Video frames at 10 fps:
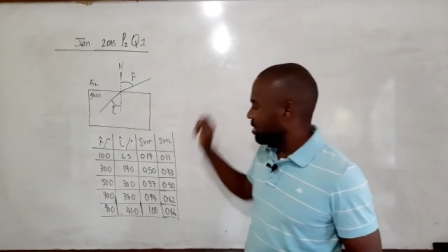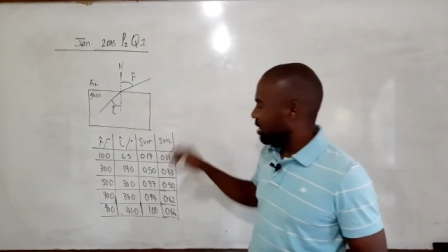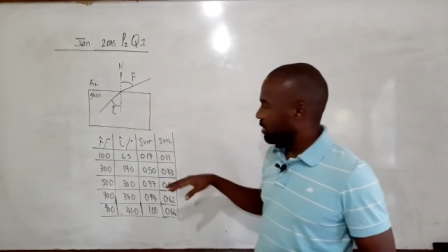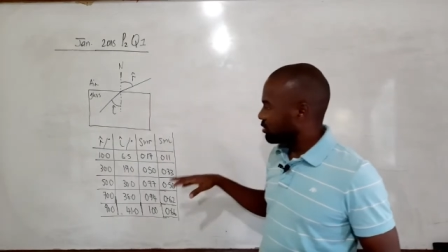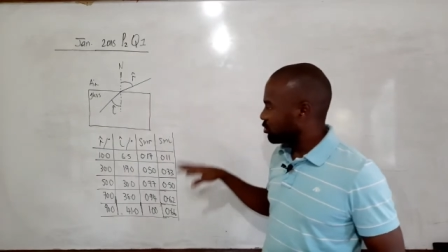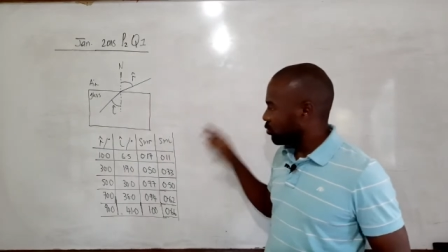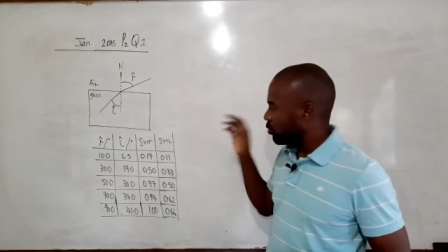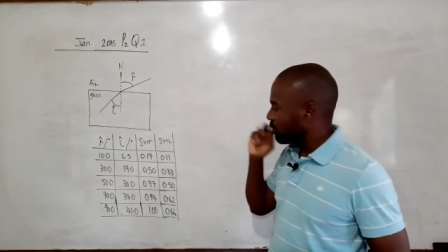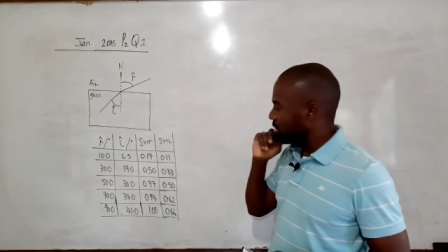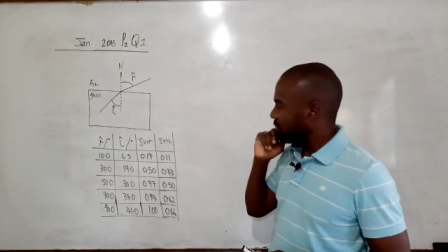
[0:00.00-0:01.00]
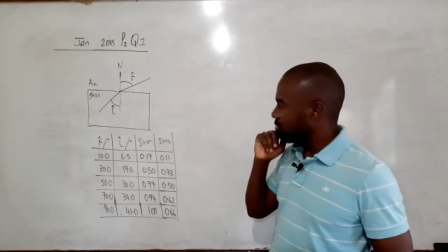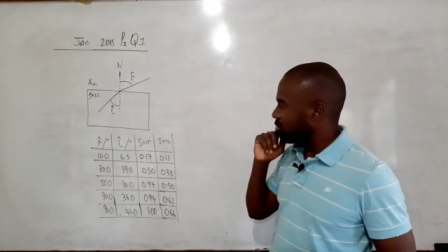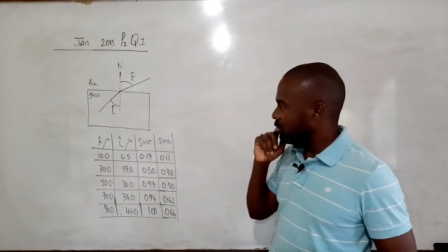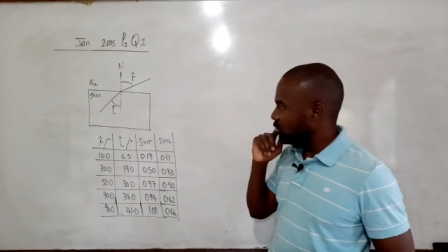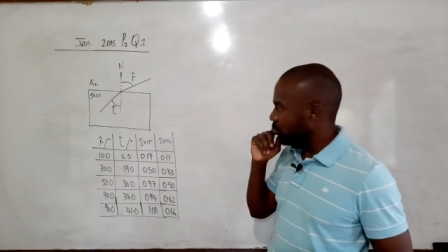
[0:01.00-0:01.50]
And so if you're
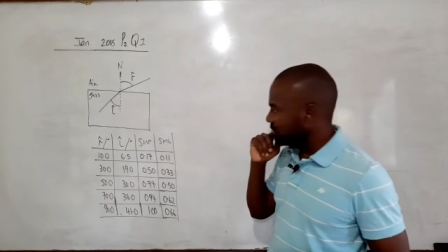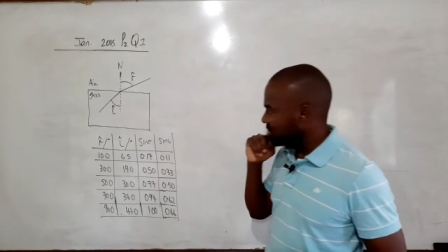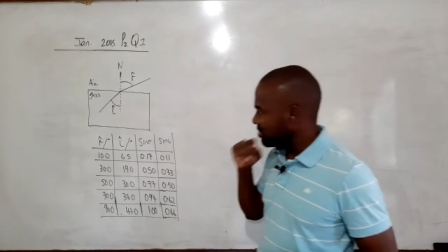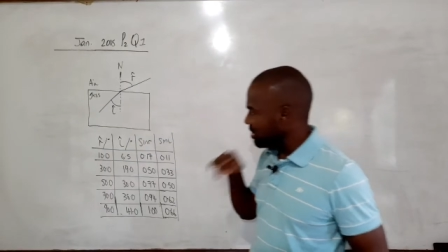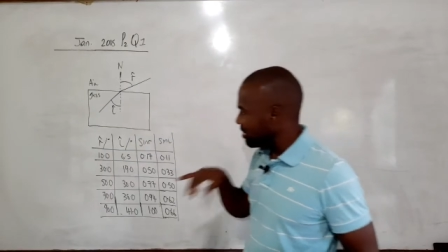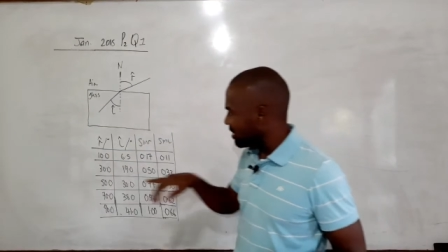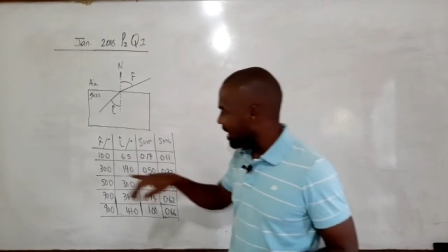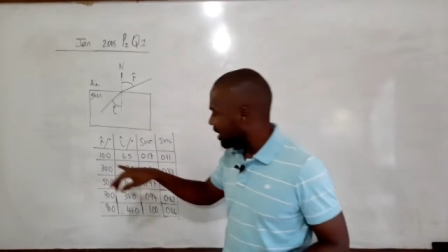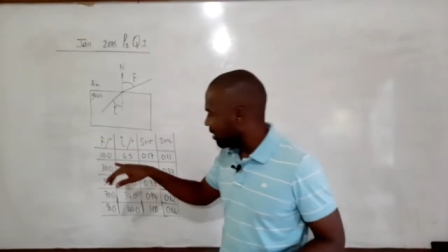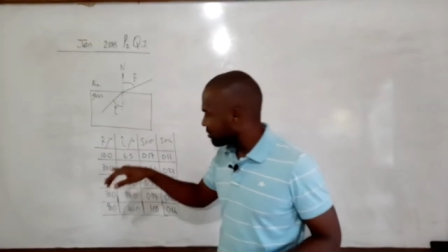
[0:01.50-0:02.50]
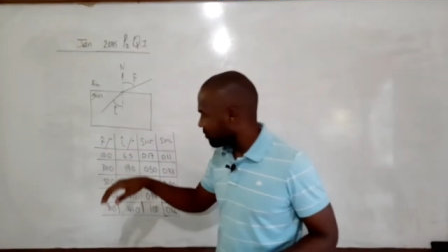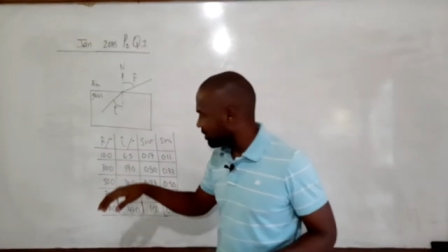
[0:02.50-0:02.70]
used to seeing the angles of